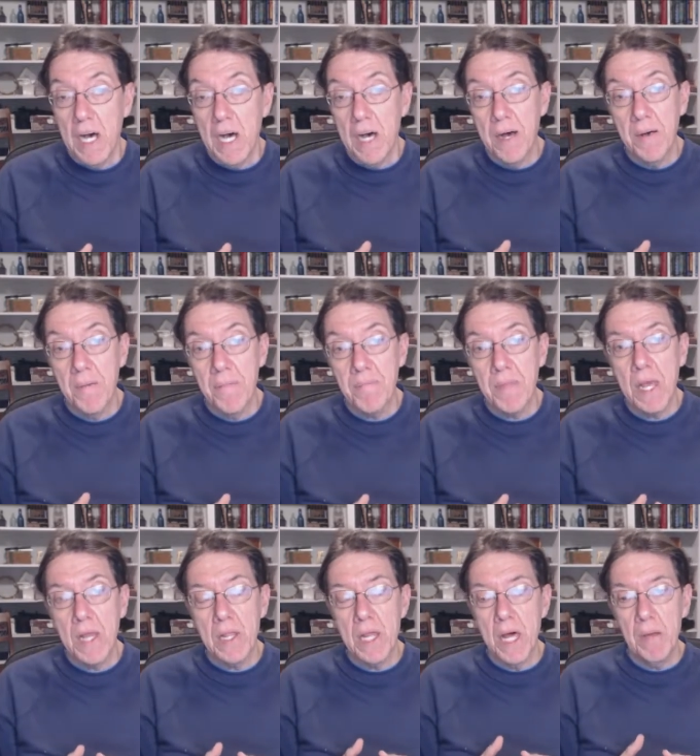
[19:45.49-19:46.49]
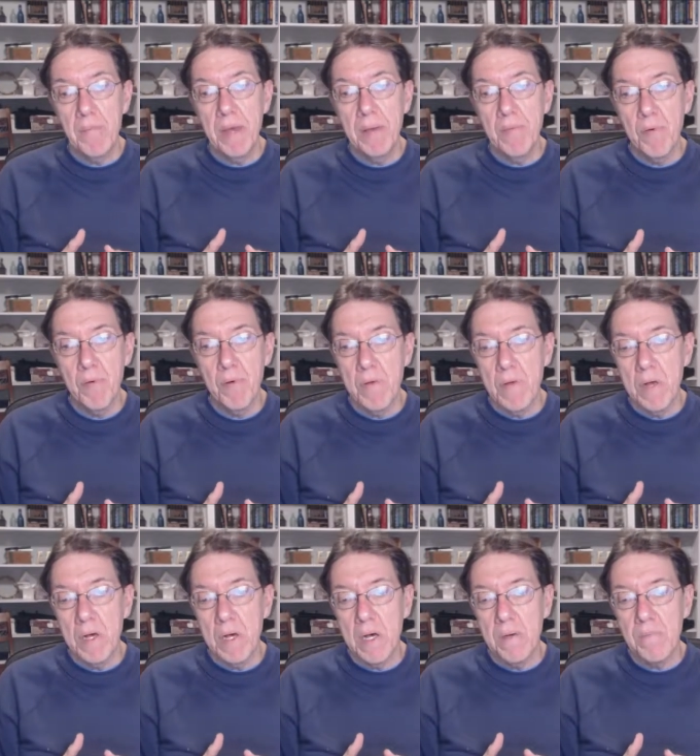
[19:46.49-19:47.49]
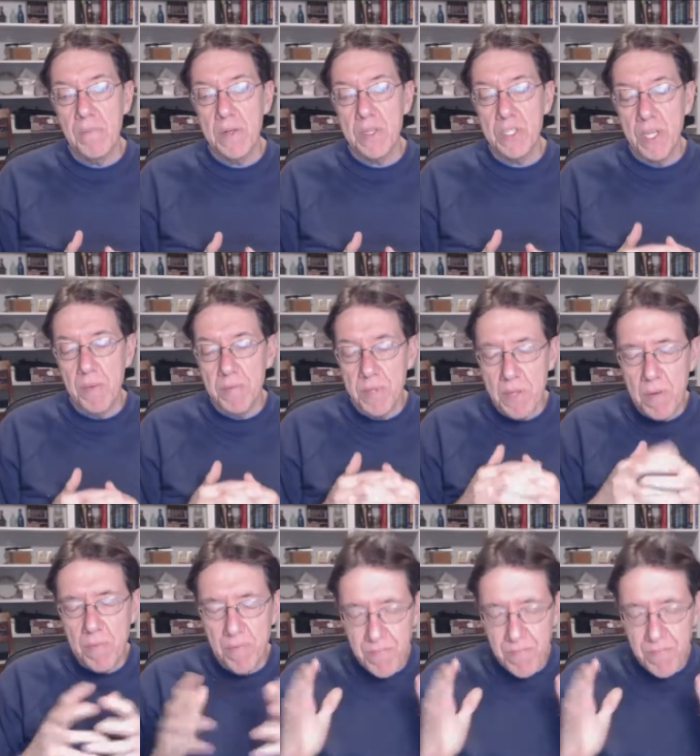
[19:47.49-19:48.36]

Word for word: Um, a lot of people, uh, some